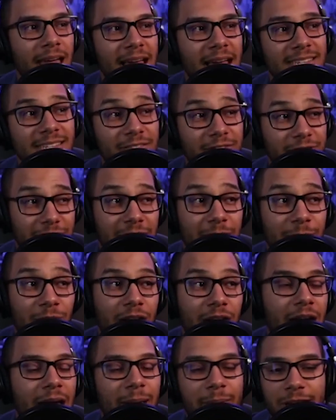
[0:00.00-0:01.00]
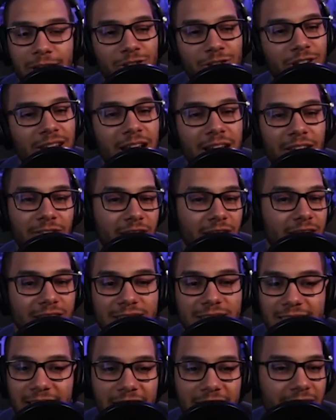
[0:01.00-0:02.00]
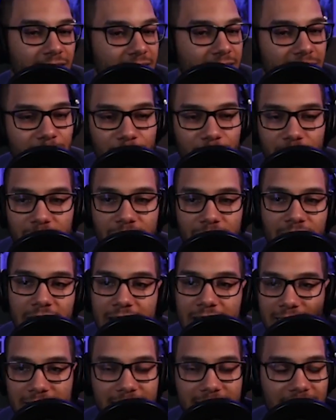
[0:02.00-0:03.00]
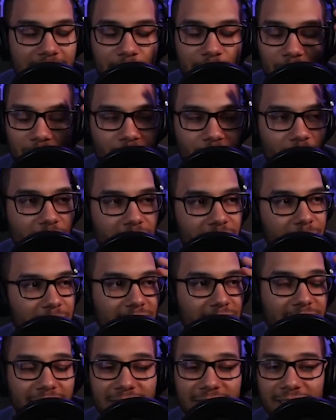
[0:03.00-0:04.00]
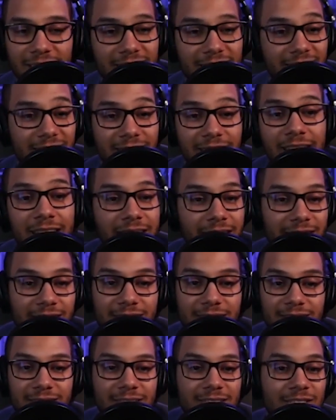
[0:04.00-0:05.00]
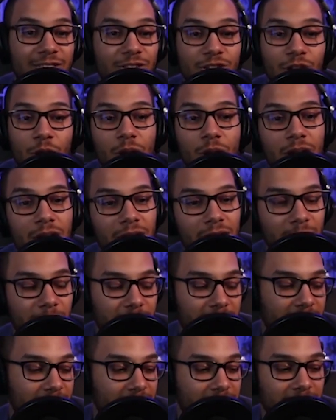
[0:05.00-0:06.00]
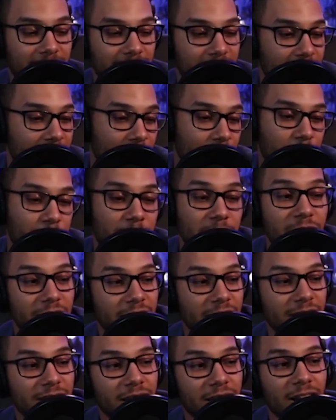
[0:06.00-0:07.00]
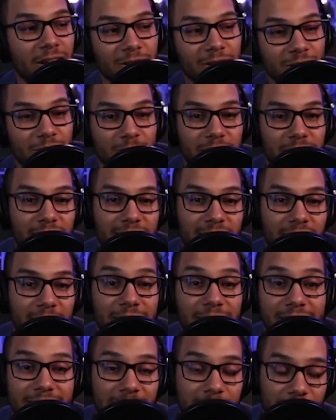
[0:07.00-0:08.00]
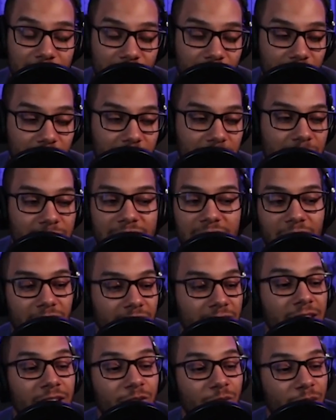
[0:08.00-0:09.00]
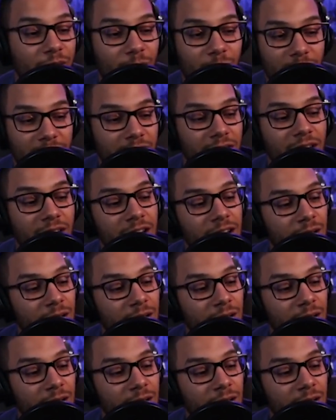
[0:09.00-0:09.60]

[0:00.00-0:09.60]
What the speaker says: as of time, I'm actually not even going to say the number as of time of recording, because that's going to date it so hard, because it could hit $1 billion by the time this episode comes out. It literally went